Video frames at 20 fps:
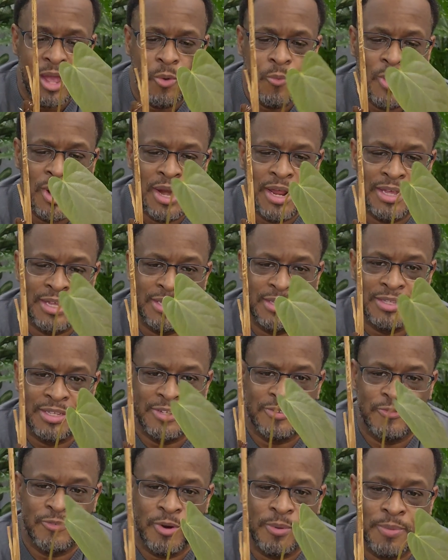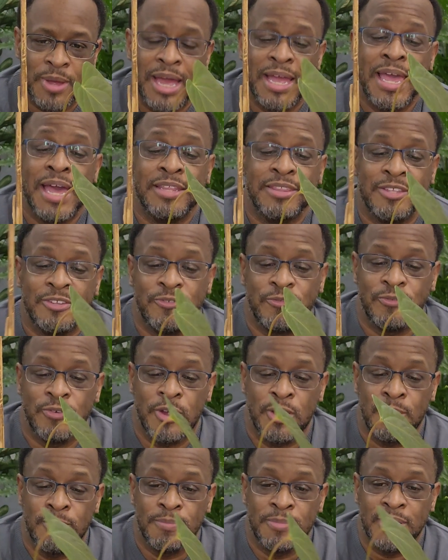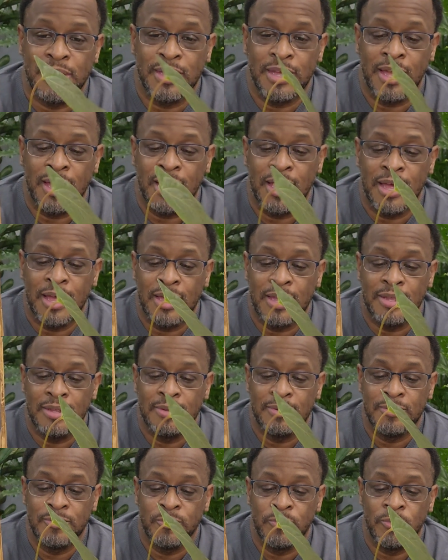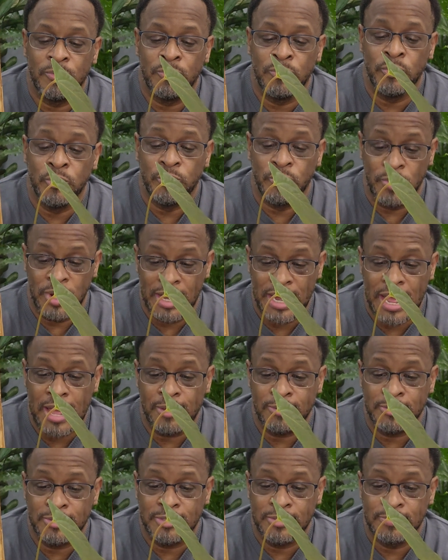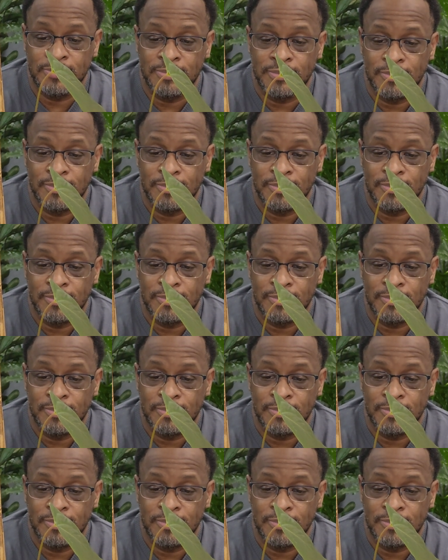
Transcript: Where did I get this from? I got this from Root Greenhouse,